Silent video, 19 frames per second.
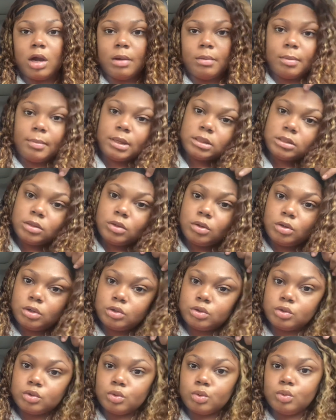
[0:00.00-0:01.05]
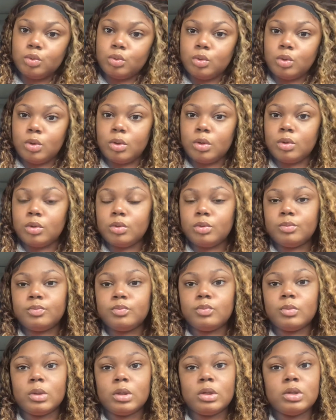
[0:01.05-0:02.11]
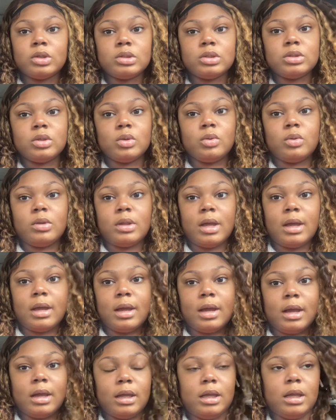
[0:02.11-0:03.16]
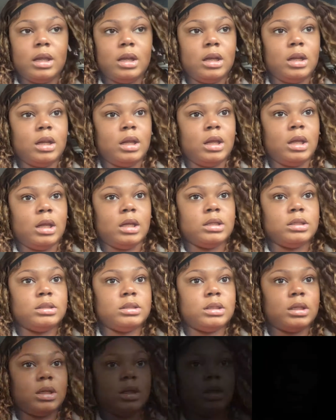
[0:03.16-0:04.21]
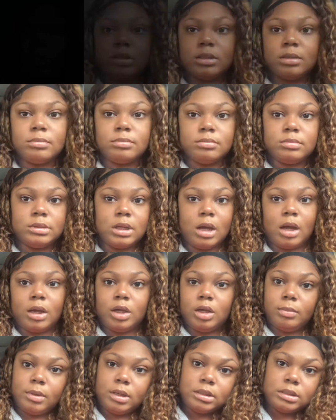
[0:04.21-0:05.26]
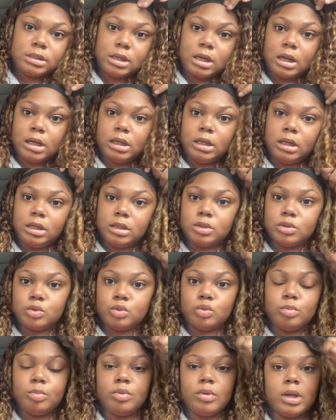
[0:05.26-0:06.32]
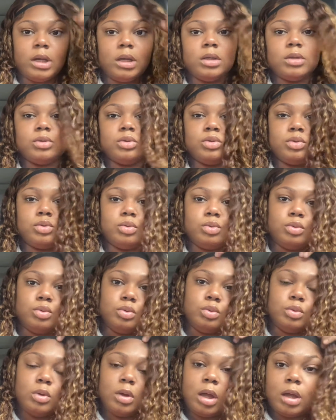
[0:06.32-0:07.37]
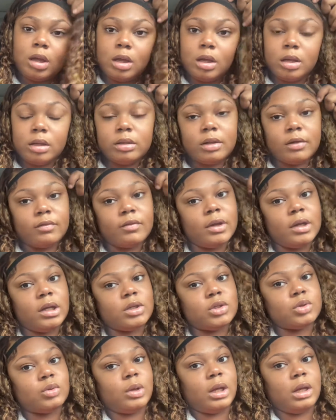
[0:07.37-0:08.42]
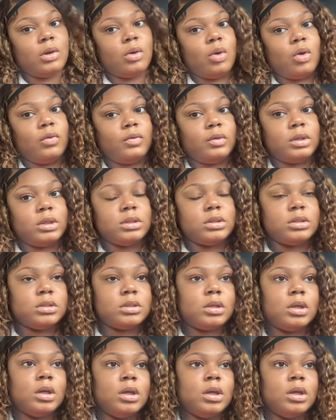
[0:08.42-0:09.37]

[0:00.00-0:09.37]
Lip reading: I'm about to go to school so that I can hand in some documents that I need to bring to the financial aid office.